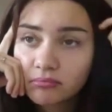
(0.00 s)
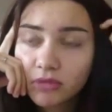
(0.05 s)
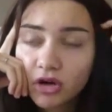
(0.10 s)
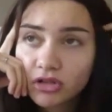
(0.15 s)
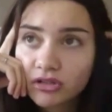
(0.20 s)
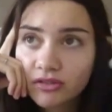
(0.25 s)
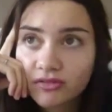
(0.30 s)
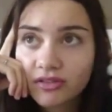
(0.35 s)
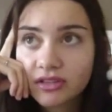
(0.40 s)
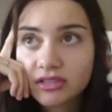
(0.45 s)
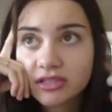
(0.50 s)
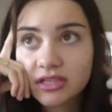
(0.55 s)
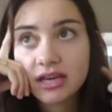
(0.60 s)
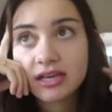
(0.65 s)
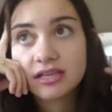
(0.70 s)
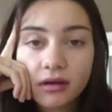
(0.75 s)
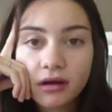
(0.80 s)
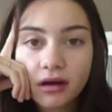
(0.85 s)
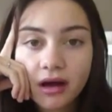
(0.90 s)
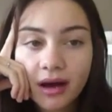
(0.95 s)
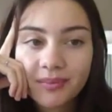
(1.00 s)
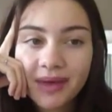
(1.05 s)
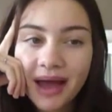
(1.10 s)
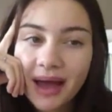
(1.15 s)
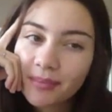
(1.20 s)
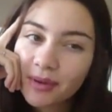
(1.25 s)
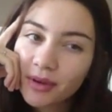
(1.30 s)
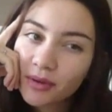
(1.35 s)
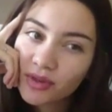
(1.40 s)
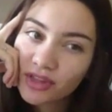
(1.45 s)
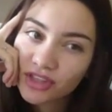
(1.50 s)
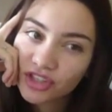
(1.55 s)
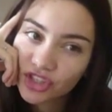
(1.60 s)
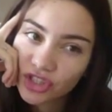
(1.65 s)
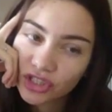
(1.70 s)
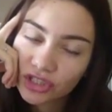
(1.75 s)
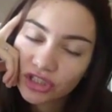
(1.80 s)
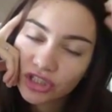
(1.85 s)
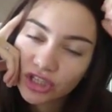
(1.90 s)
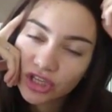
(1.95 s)
Most of the days I'm happy with
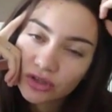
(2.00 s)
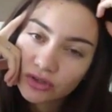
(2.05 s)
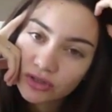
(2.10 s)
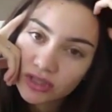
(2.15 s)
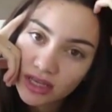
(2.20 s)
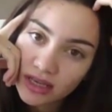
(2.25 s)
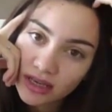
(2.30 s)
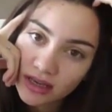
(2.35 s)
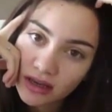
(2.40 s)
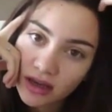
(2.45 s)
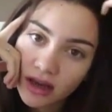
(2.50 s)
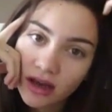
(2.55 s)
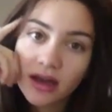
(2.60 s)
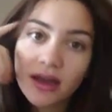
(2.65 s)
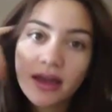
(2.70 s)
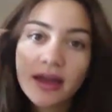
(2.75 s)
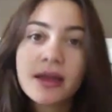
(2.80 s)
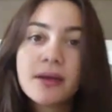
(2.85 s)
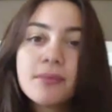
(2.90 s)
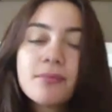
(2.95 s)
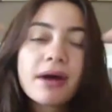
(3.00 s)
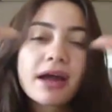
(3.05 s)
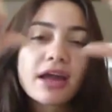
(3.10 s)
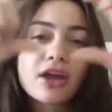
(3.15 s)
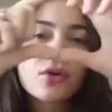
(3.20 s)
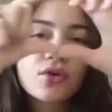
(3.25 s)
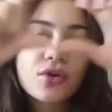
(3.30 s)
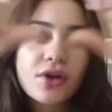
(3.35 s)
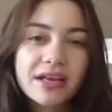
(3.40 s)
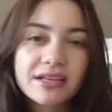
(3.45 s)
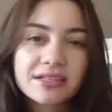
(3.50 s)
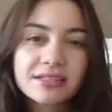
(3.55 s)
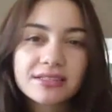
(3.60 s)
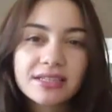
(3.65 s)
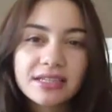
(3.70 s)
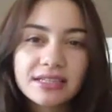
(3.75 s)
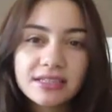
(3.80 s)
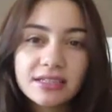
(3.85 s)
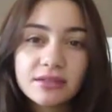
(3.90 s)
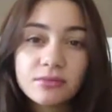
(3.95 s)
just using a Micro
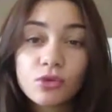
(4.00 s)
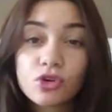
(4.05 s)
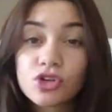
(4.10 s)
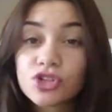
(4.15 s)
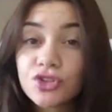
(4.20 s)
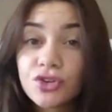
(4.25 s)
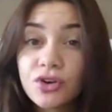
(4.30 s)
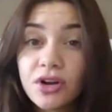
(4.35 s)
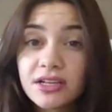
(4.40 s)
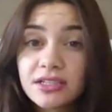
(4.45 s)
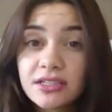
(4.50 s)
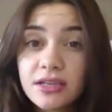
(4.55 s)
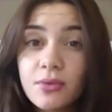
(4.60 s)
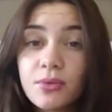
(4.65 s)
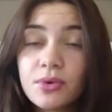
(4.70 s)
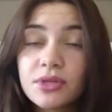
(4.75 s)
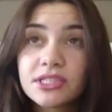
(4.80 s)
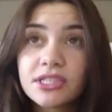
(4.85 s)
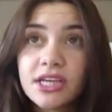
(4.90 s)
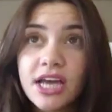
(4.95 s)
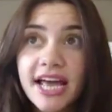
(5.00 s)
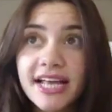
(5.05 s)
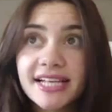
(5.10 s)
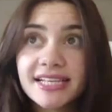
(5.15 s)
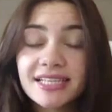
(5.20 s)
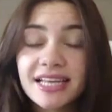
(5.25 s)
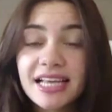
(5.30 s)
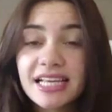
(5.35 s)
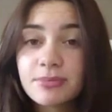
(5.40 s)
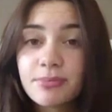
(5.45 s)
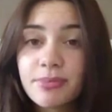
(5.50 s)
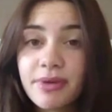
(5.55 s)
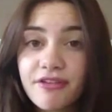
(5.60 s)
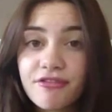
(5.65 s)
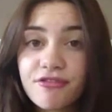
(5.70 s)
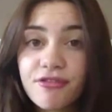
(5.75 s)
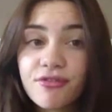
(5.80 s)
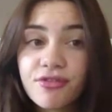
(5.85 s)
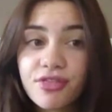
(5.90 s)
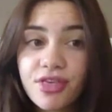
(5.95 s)
S tinted moisturizer, which has an
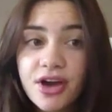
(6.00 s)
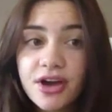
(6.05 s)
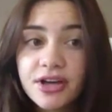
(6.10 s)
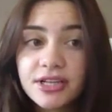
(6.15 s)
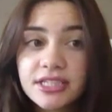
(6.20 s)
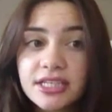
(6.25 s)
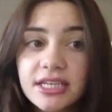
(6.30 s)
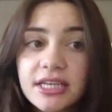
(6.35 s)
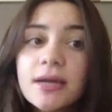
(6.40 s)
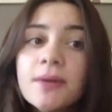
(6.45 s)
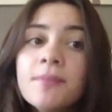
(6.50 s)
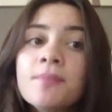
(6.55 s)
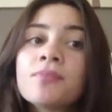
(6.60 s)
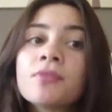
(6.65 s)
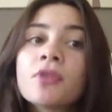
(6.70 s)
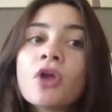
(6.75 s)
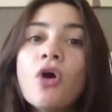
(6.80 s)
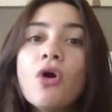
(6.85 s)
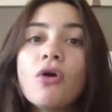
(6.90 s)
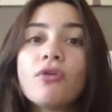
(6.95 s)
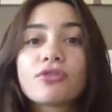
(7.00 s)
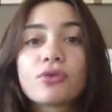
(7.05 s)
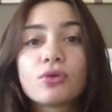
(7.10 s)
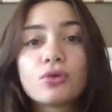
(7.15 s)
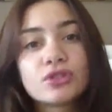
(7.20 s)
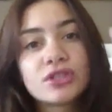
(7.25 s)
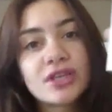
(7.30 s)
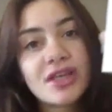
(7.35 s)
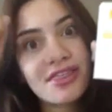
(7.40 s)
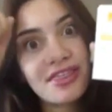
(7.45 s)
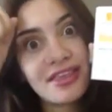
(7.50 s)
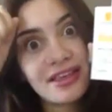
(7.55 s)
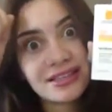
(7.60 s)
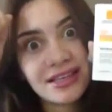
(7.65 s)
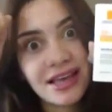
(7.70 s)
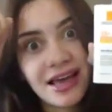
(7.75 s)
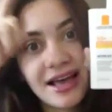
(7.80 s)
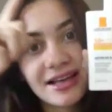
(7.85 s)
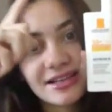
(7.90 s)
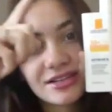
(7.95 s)
SPF 30. Of course,
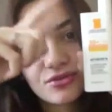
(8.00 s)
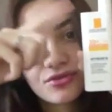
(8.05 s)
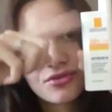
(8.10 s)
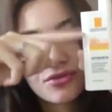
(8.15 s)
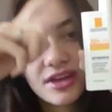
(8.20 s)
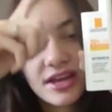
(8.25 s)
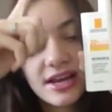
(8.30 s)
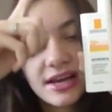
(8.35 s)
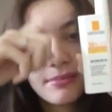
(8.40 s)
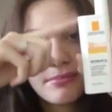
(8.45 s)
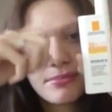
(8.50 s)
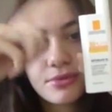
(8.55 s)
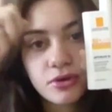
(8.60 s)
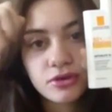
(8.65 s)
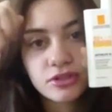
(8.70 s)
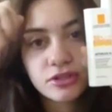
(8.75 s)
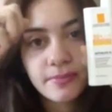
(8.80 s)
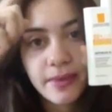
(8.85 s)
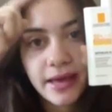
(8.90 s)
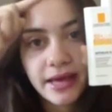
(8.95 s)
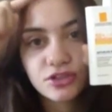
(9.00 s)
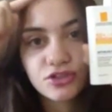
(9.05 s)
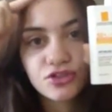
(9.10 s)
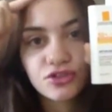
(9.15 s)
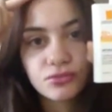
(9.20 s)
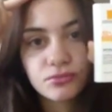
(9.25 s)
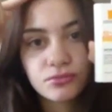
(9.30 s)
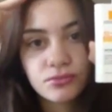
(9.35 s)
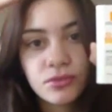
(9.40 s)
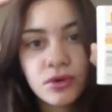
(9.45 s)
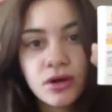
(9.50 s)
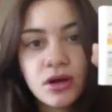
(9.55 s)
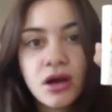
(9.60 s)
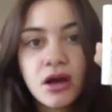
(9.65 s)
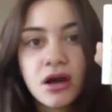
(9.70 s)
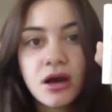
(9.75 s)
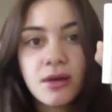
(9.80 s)
this has a really broad spectrum